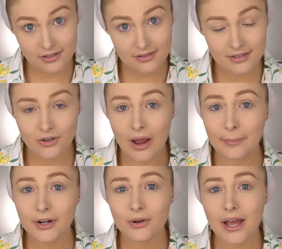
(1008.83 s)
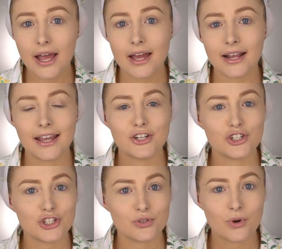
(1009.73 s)
So I'm gonna go ahead and
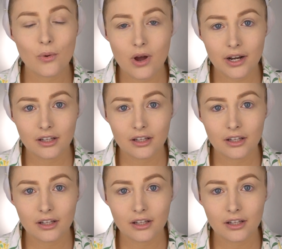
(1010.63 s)
just throw on a